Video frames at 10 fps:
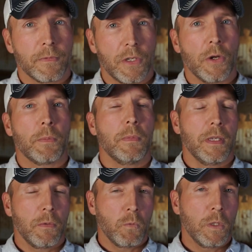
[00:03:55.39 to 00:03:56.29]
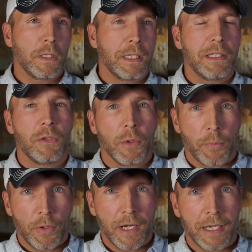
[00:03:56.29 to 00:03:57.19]
So it will need to
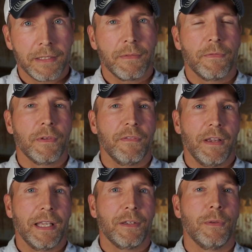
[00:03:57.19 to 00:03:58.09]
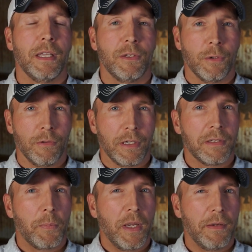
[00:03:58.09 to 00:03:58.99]
appraise for the value that you agree
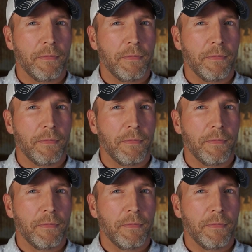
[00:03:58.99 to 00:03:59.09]
to pay